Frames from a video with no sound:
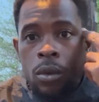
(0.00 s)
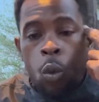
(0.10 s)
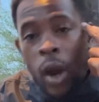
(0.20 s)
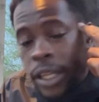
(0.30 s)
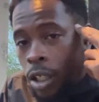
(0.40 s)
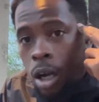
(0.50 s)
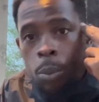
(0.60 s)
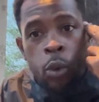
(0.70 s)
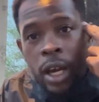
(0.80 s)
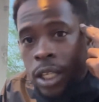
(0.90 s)
Wake up
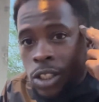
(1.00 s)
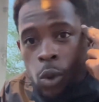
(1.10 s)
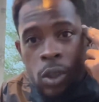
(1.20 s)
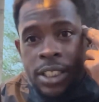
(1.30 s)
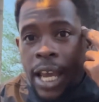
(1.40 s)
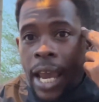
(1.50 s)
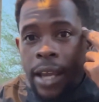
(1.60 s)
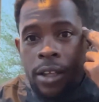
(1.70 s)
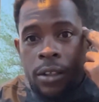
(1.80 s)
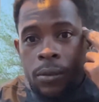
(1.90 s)
ready to attack.
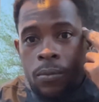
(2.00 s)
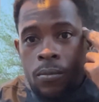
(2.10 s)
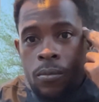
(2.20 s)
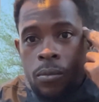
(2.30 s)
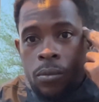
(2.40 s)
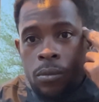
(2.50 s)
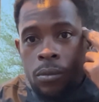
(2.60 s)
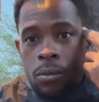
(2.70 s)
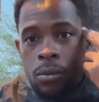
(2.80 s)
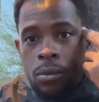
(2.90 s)

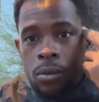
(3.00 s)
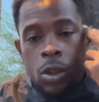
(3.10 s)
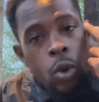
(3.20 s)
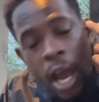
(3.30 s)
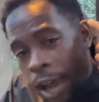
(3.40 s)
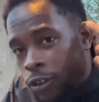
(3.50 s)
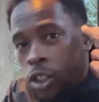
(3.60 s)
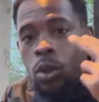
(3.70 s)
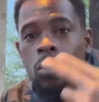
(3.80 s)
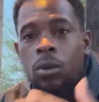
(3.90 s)
You have
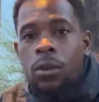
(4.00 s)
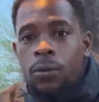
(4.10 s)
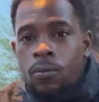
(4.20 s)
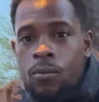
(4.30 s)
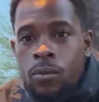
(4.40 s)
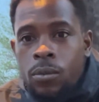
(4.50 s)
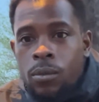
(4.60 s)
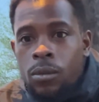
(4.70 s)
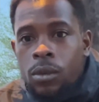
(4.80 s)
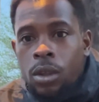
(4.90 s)
to.
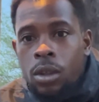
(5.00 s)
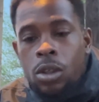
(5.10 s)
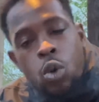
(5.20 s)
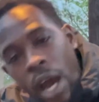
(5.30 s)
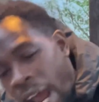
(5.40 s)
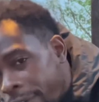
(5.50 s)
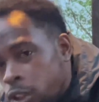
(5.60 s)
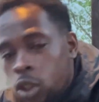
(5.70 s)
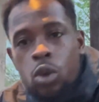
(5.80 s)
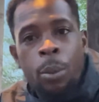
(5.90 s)
You have
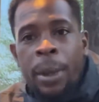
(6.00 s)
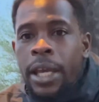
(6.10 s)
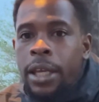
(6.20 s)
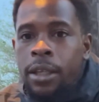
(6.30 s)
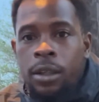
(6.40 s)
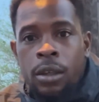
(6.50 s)
to, man.